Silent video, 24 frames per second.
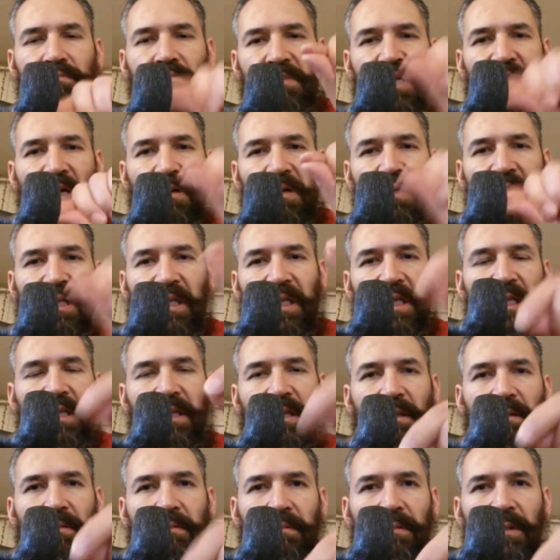you know,
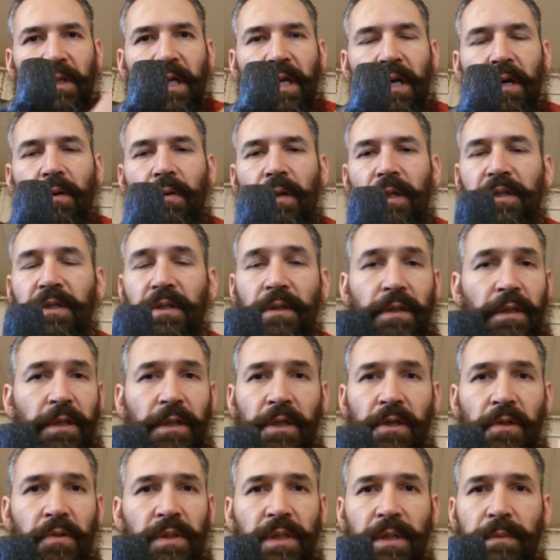cleaning, you know, until the
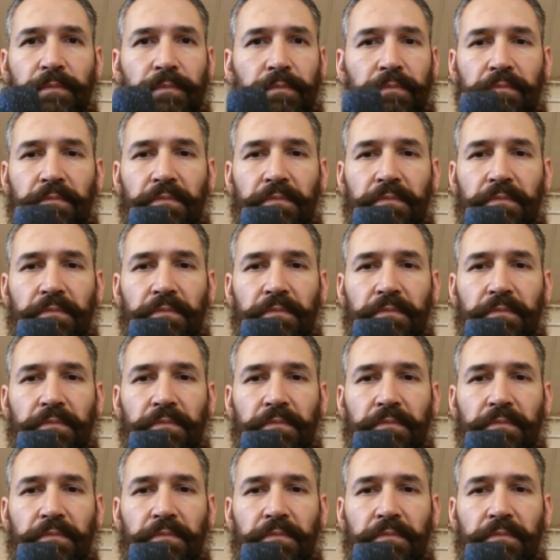Q-tip,